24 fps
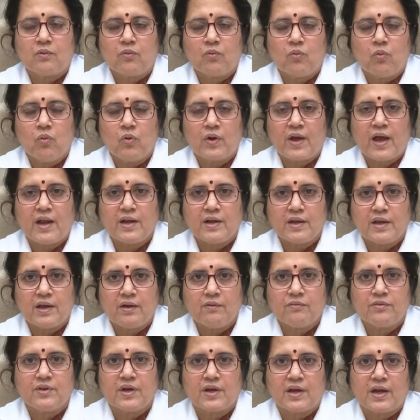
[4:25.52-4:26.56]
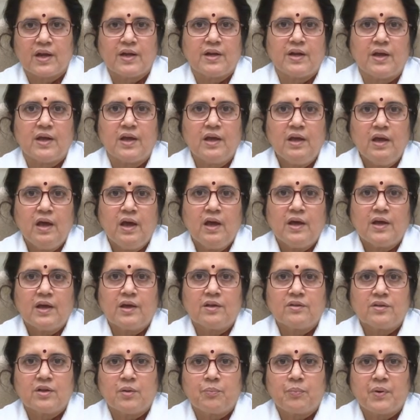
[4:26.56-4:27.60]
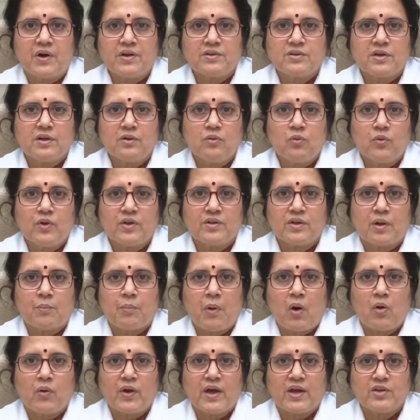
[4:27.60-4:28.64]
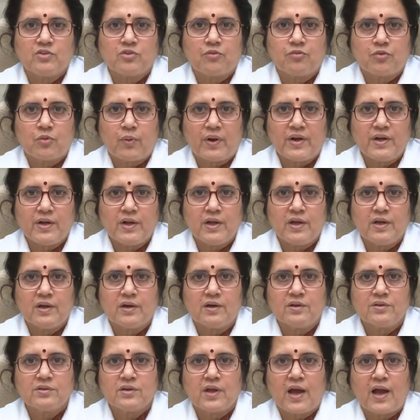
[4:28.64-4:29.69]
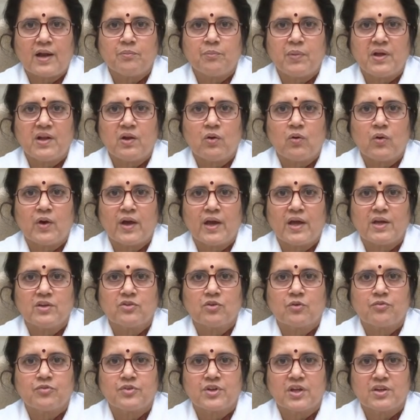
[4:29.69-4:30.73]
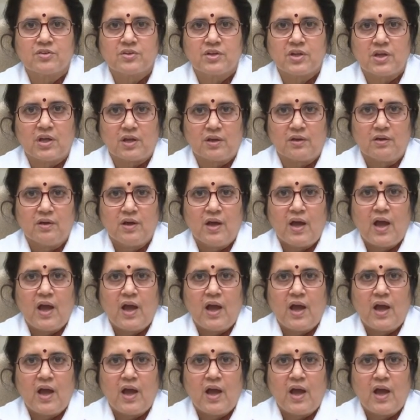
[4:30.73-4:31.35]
who can give the kidney is a person who is above age of 20 years and below age of 60,